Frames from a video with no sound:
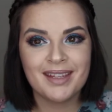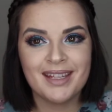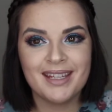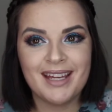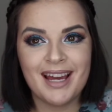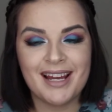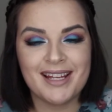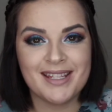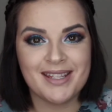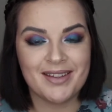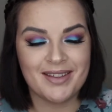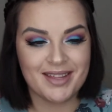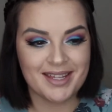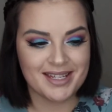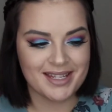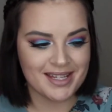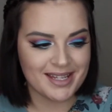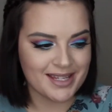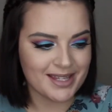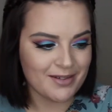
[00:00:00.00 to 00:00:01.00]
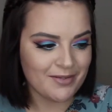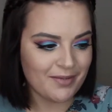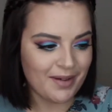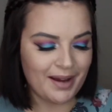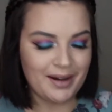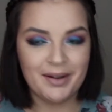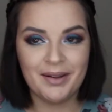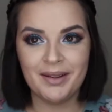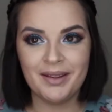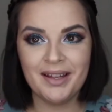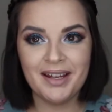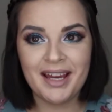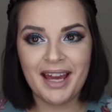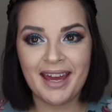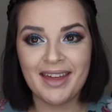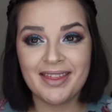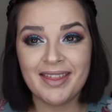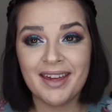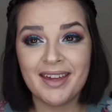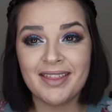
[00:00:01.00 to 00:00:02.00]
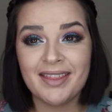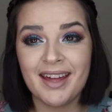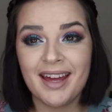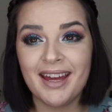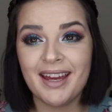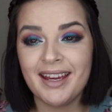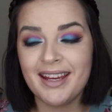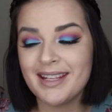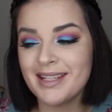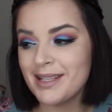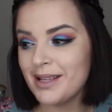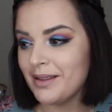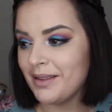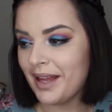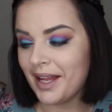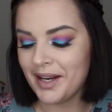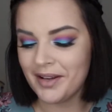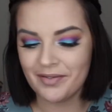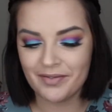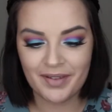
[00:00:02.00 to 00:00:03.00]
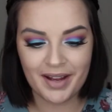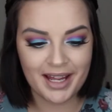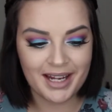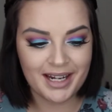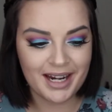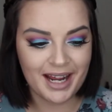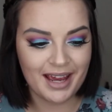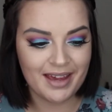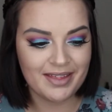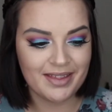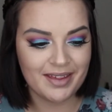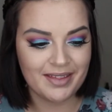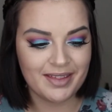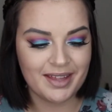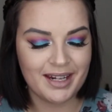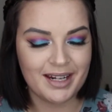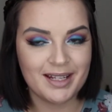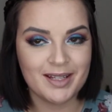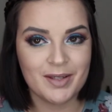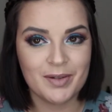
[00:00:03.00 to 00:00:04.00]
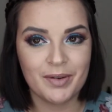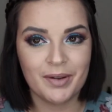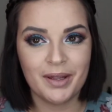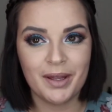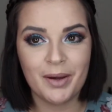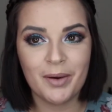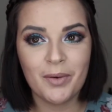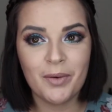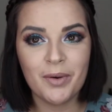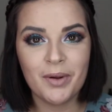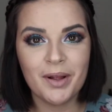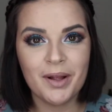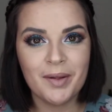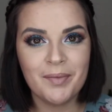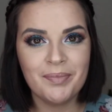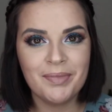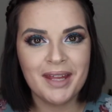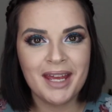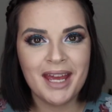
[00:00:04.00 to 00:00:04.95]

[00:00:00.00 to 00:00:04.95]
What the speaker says: Yeah, so this is the final look. I think that it's a lot of fun. I think that it's really cool.